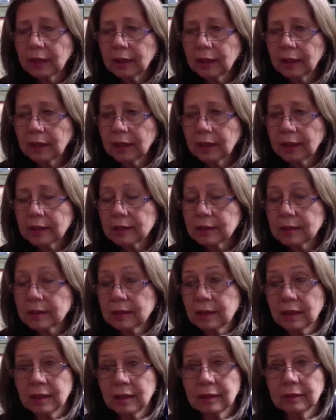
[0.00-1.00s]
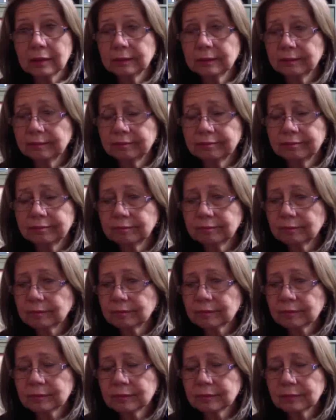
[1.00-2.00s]
it's, uh,
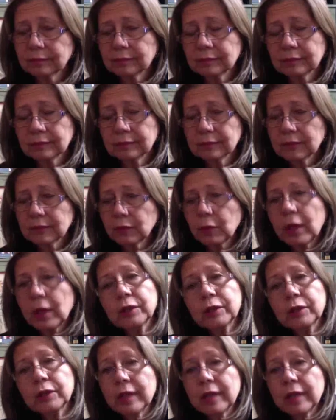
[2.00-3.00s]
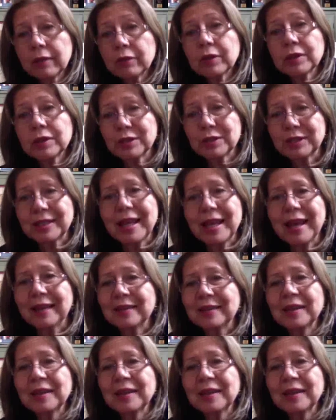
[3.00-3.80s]
well, you'll never understand.